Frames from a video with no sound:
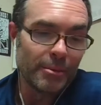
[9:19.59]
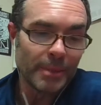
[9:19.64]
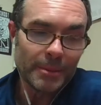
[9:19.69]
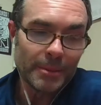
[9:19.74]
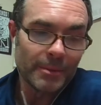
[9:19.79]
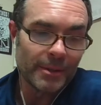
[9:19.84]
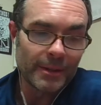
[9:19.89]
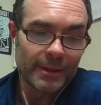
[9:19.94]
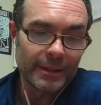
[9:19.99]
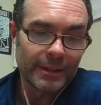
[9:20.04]

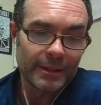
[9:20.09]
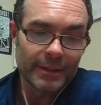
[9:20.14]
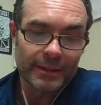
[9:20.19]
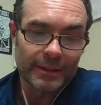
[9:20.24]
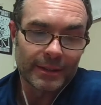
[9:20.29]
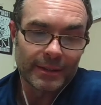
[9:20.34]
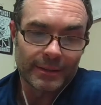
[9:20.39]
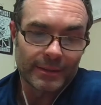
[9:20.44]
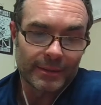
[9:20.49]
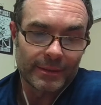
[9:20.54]
remember
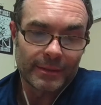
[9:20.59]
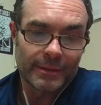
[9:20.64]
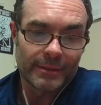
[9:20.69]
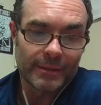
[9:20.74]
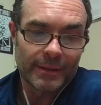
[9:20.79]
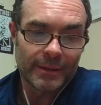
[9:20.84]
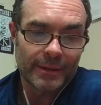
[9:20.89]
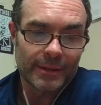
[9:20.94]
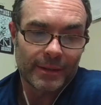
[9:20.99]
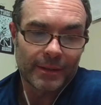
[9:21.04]
the
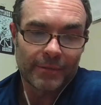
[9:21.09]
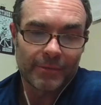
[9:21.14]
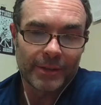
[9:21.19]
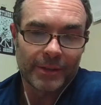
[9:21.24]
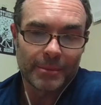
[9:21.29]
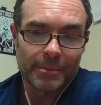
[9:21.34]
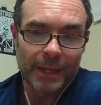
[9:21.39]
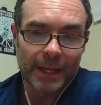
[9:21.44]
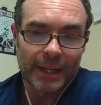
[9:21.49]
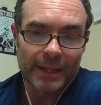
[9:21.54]

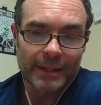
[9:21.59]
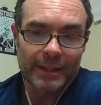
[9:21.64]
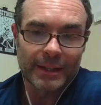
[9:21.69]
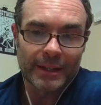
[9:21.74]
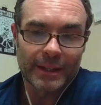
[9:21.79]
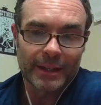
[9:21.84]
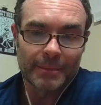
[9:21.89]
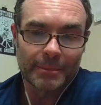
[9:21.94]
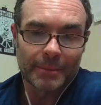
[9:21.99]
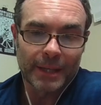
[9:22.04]
feedback I
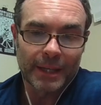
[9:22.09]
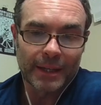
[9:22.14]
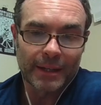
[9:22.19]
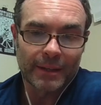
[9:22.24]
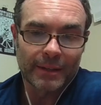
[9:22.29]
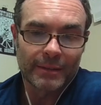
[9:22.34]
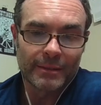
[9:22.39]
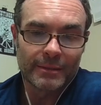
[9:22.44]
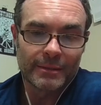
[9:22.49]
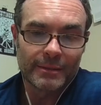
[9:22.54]
got back
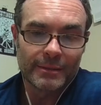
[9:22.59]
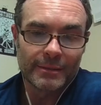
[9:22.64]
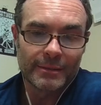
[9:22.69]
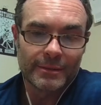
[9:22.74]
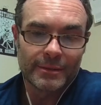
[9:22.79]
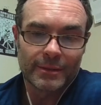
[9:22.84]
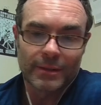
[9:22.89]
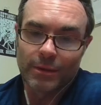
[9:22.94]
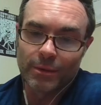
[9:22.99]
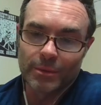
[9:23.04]

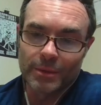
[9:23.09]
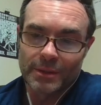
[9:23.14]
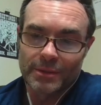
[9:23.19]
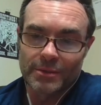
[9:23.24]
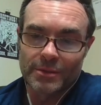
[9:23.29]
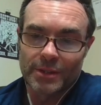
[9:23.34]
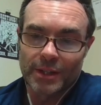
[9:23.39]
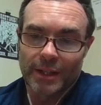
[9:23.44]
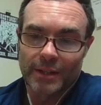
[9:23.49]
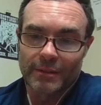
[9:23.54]
was
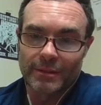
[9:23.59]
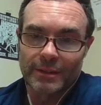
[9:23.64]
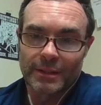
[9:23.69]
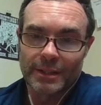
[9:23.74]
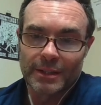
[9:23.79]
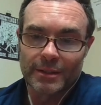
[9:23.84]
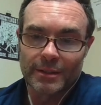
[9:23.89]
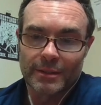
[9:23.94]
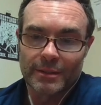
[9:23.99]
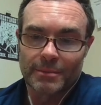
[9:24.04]
generally
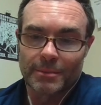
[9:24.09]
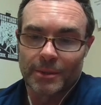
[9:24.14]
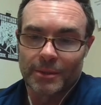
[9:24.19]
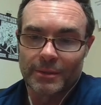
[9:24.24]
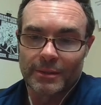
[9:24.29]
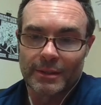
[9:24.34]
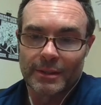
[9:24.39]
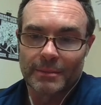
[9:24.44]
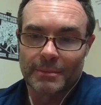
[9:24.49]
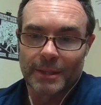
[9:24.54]
just
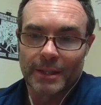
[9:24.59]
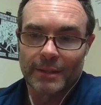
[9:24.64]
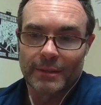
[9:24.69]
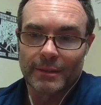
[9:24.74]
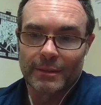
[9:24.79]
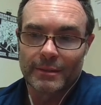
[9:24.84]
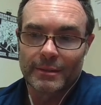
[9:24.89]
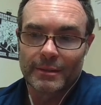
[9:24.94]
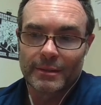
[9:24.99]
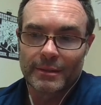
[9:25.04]
mostly about